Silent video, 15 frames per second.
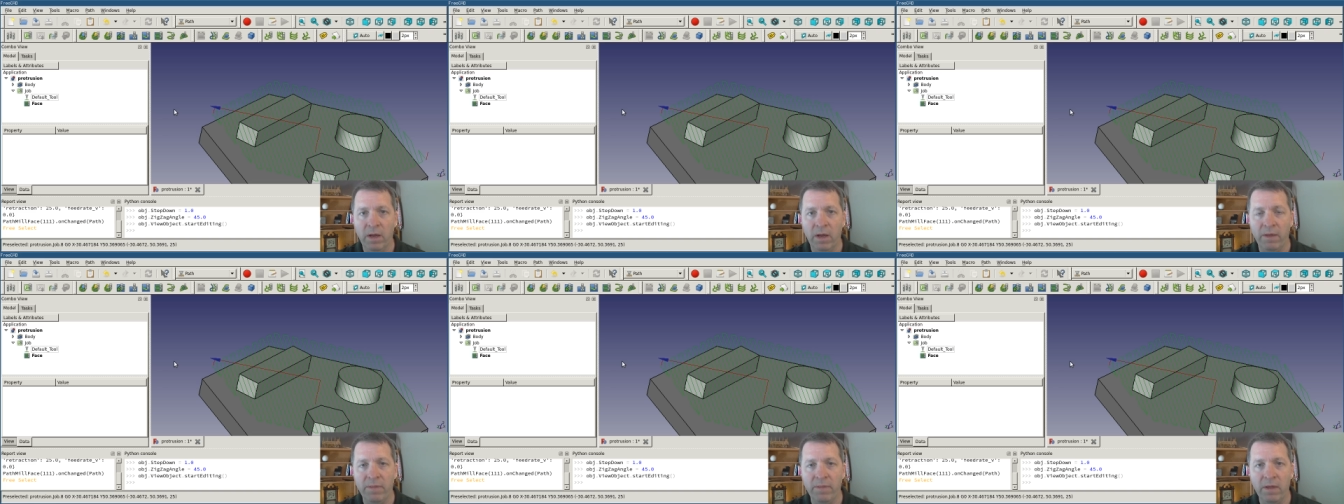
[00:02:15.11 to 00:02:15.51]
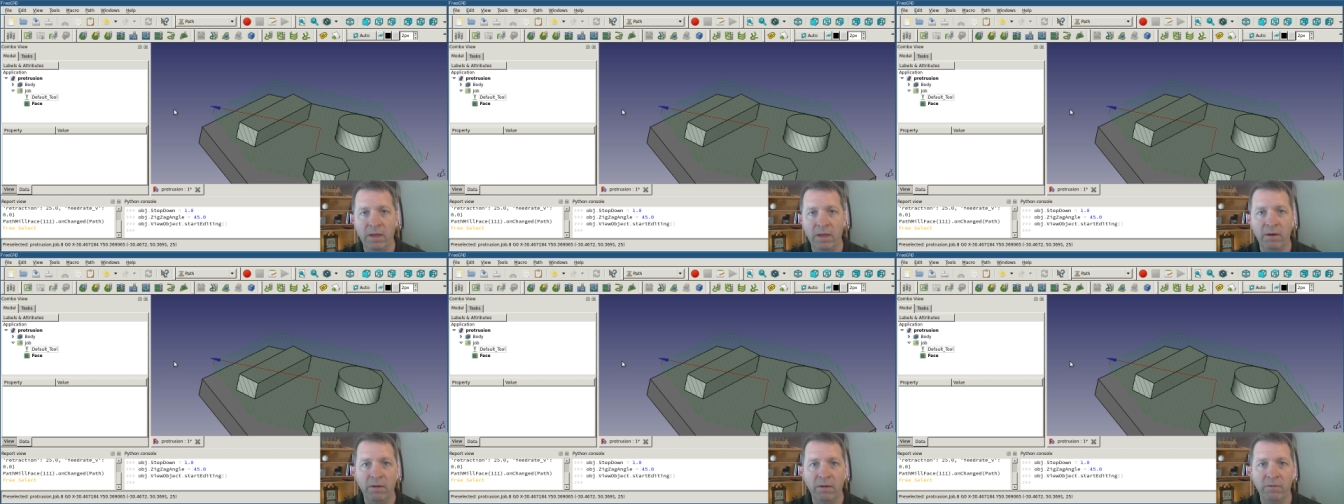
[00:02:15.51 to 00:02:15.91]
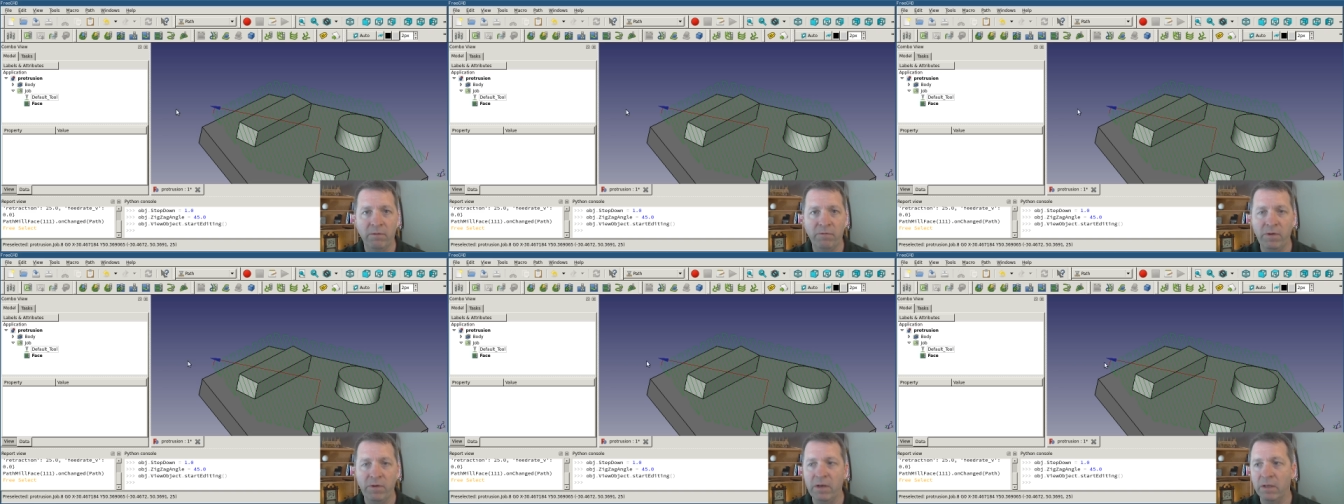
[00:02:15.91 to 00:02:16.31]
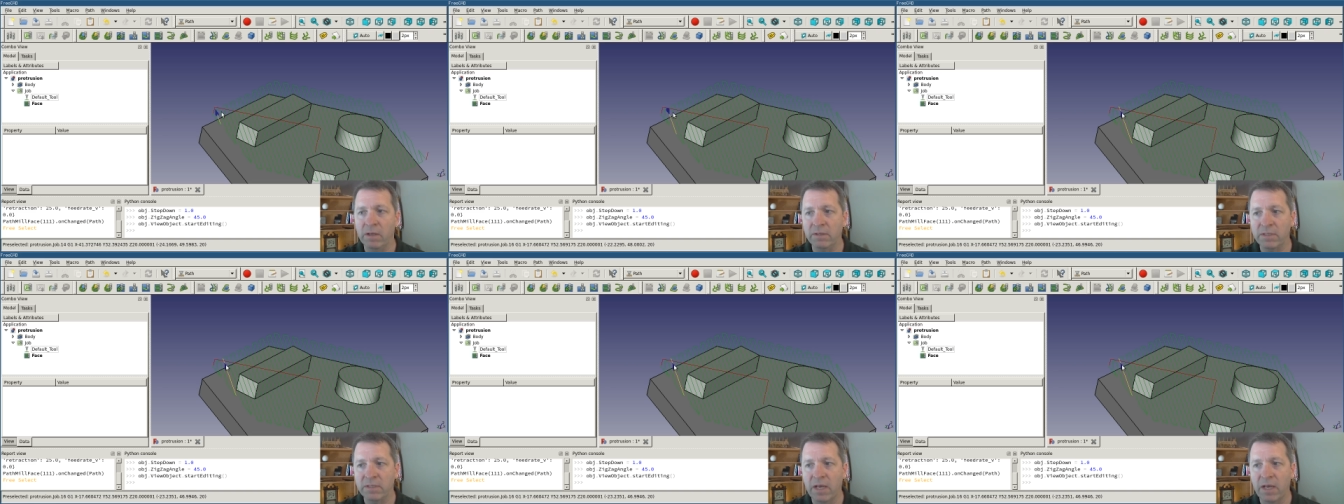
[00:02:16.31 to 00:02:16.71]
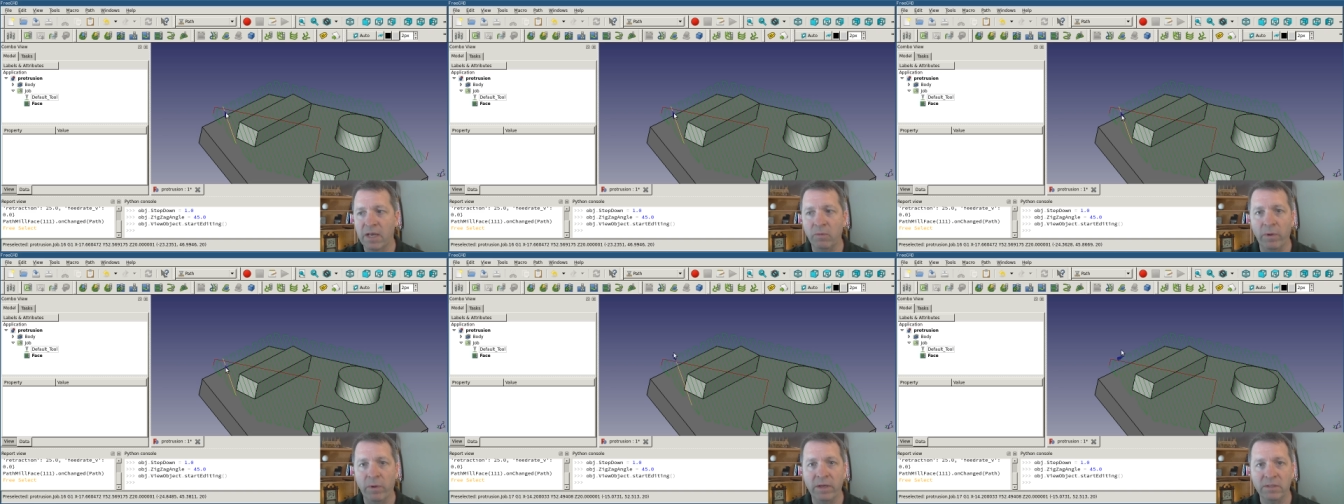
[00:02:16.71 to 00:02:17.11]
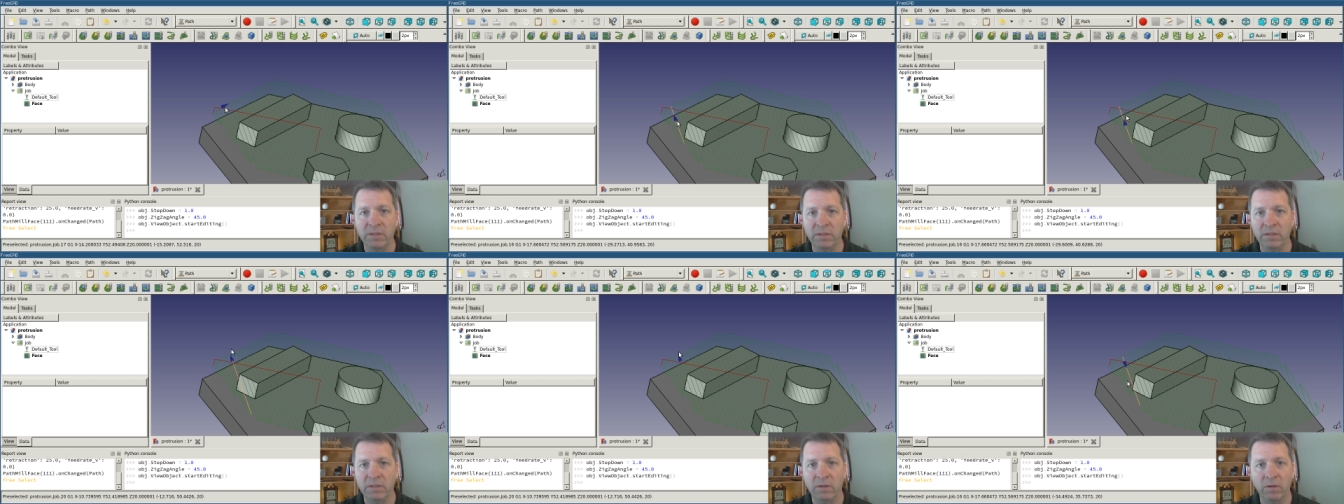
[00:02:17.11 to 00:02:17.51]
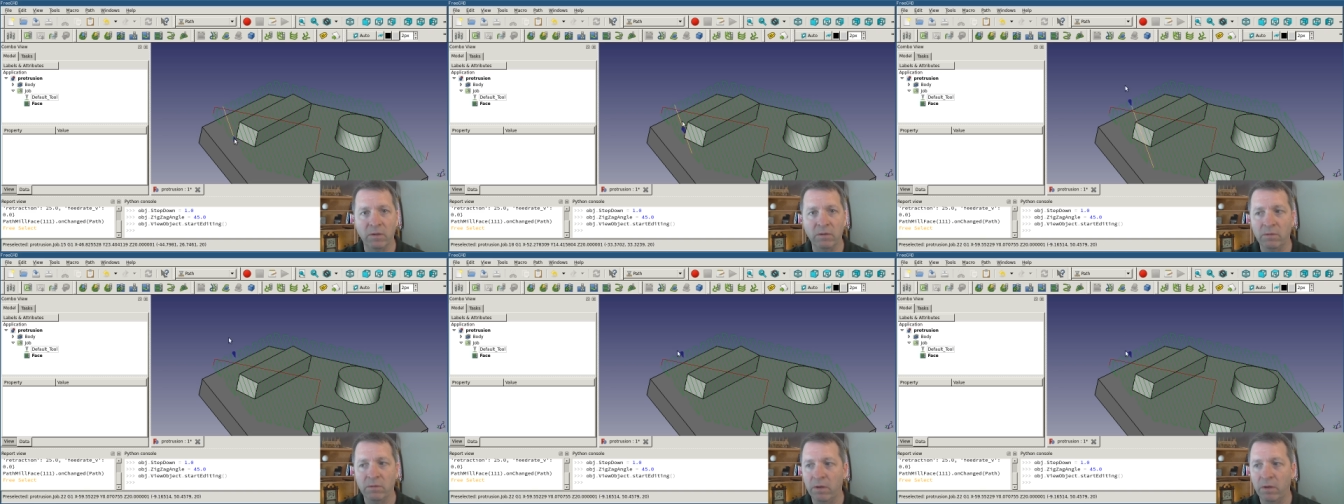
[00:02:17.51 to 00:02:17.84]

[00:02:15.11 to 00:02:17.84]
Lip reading: and then feed in sideways until